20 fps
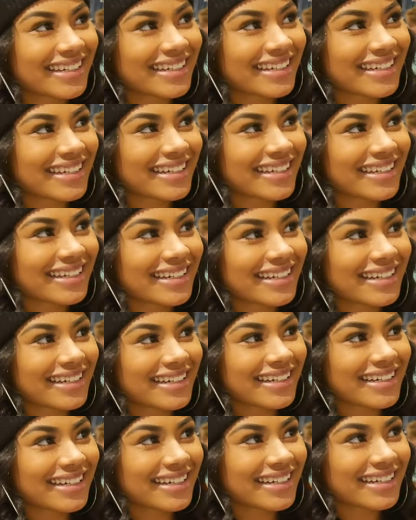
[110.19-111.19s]

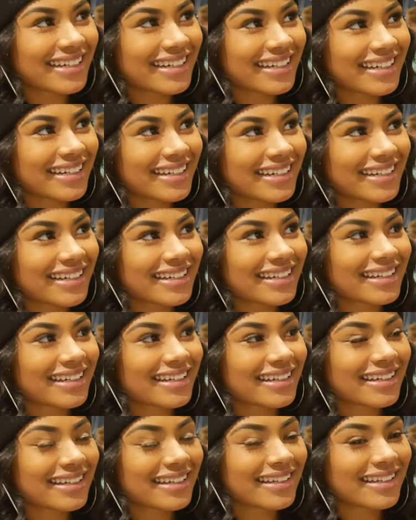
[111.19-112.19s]

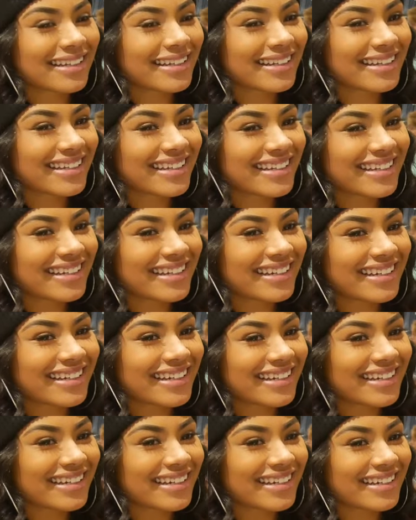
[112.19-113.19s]

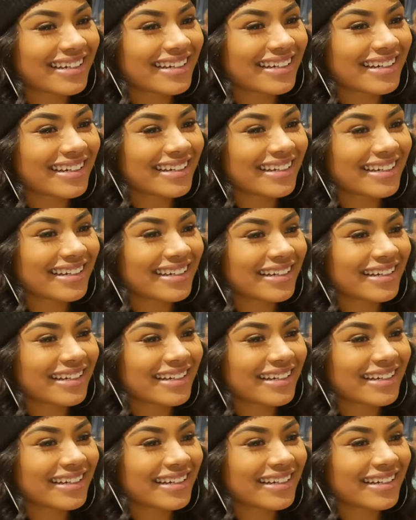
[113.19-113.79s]
[no speech]